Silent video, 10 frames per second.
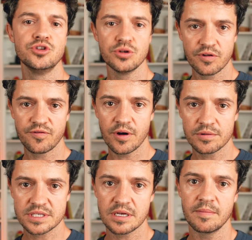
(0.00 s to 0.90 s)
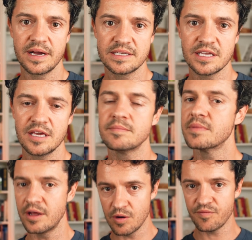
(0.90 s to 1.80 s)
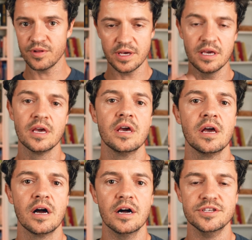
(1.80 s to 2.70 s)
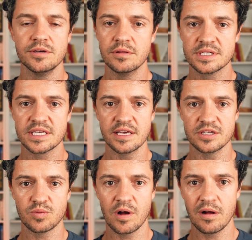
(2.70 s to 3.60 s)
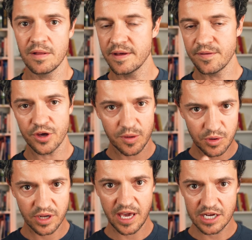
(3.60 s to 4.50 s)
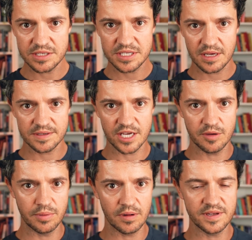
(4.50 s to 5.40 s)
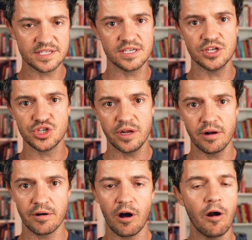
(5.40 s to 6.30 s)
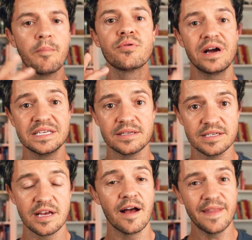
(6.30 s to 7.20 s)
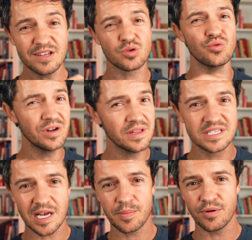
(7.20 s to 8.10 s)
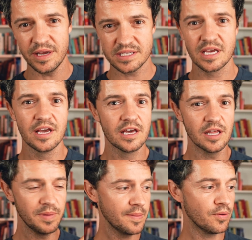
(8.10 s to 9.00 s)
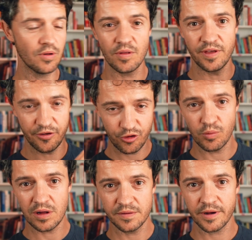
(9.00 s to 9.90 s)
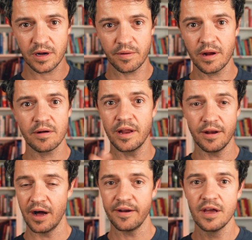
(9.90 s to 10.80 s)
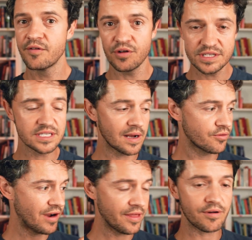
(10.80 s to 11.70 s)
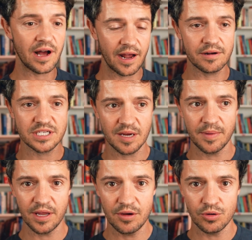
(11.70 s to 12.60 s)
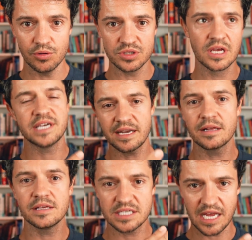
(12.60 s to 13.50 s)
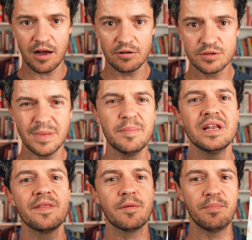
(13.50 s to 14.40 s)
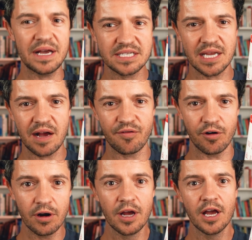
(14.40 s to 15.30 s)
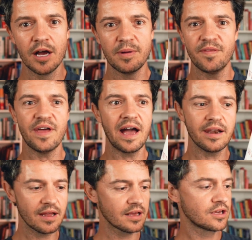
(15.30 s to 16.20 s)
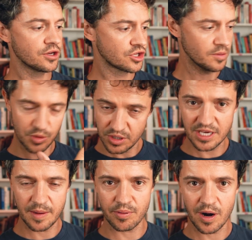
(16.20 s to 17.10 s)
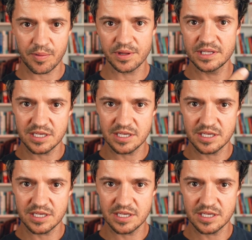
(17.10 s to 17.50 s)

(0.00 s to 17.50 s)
junior folks on my team and hopefully uh, to you listening as well. The communication skills that you build as an engineer are priceless. And that's what really separates the people that do well in their career and not. For instance, I would rather hire somebody who's technically sound, maybe not the best ever, but that could communicate properly